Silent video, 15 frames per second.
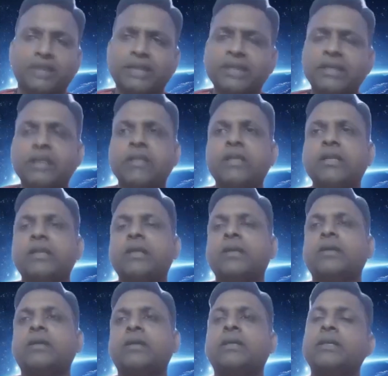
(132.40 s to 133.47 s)
that.
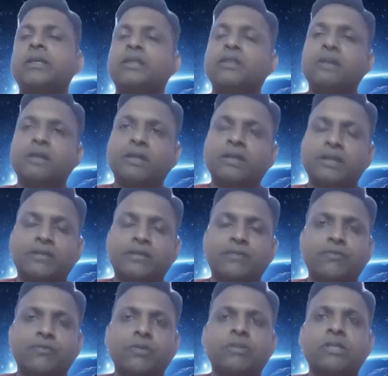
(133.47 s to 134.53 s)
Here the
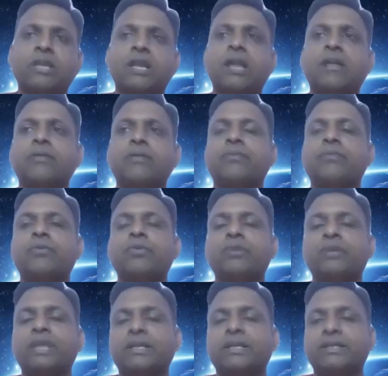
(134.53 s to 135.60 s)
fourth lord
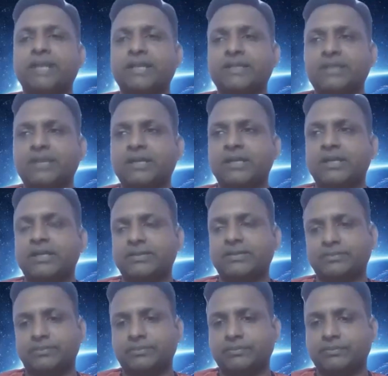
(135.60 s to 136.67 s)
moon gets exalted.
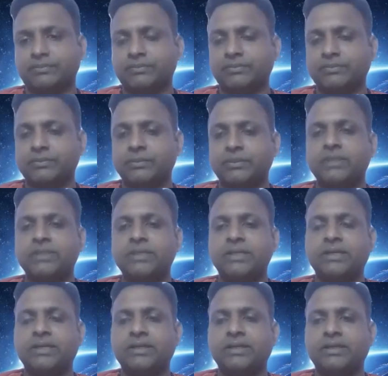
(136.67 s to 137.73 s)

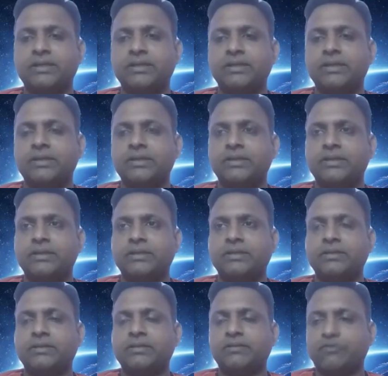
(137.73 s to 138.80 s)
Understand?
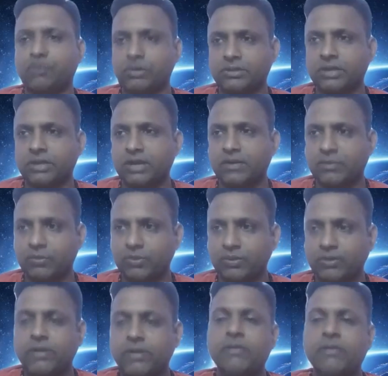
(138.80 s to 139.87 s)
The fourth lord
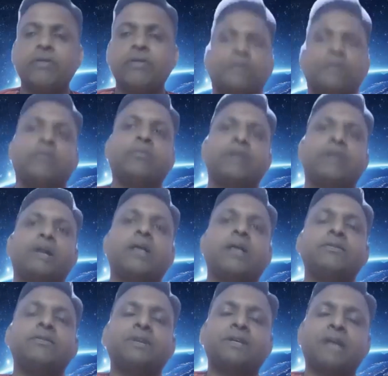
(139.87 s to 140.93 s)
moon.
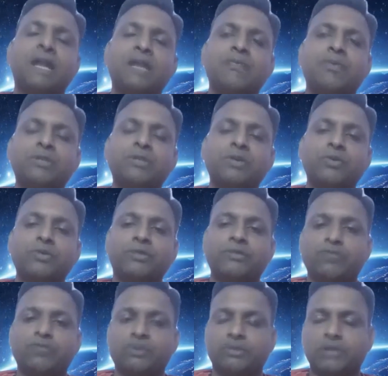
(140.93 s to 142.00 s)
Because for Kala Purusha, who is the
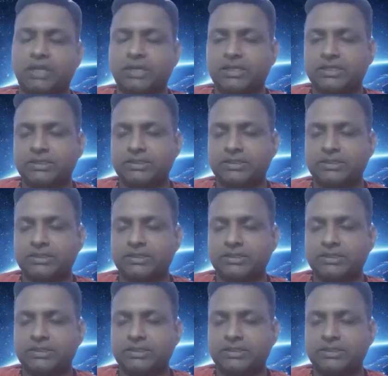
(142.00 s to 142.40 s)
fourth lord?